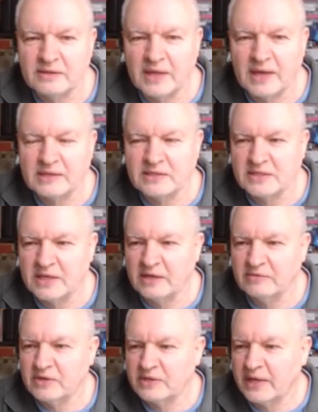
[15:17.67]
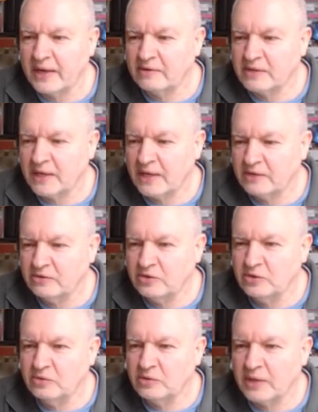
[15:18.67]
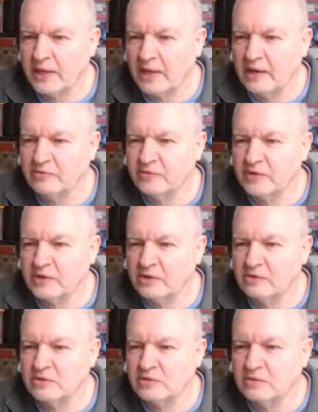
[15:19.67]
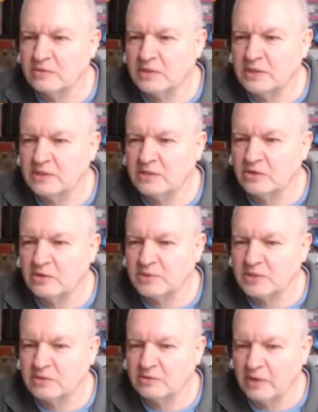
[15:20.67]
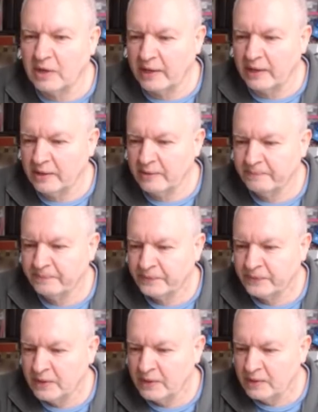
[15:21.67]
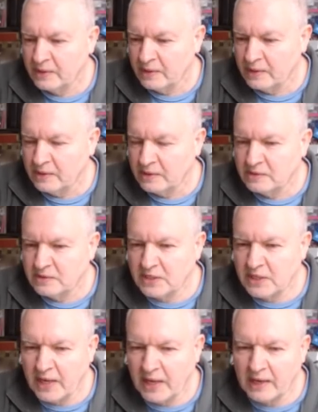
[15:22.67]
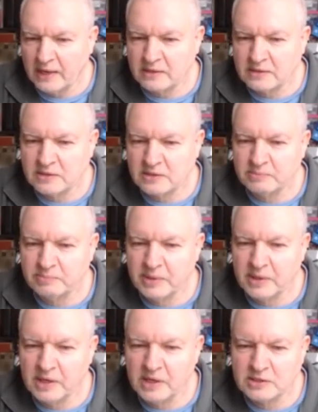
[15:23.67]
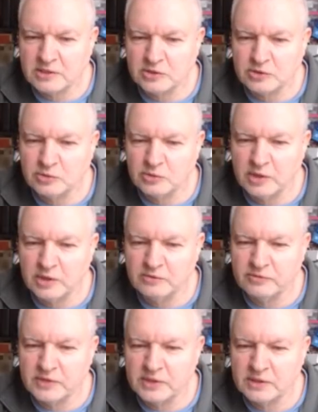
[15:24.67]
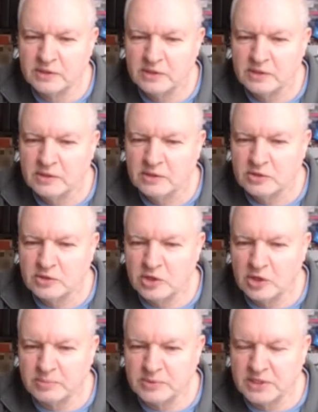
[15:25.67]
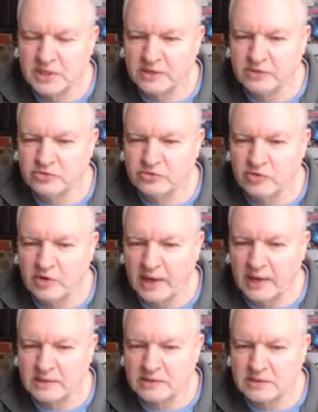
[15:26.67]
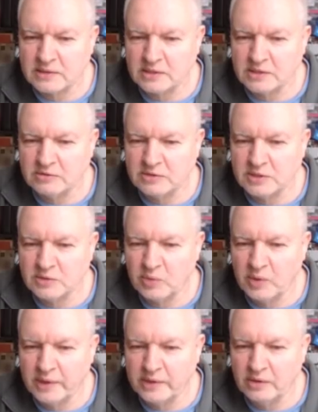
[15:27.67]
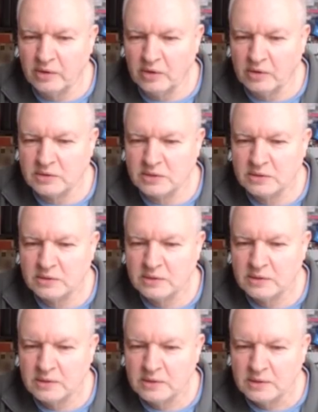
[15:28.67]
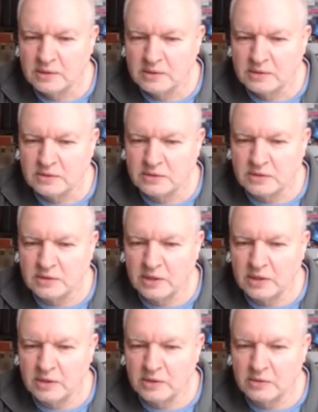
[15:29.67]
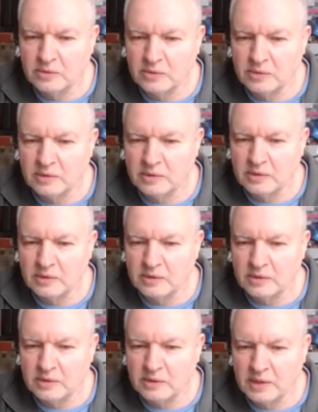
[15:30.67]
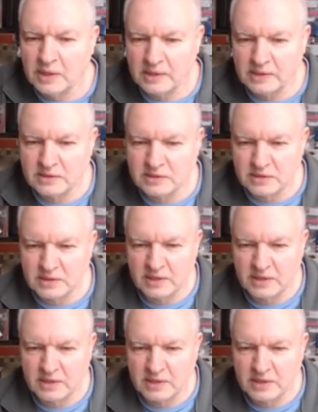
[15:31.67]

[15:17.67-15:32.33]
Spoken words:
That's saved. Now, can you have, if I go to the top silk layer, text plastered all over top side tracks? I don't see why not. So let's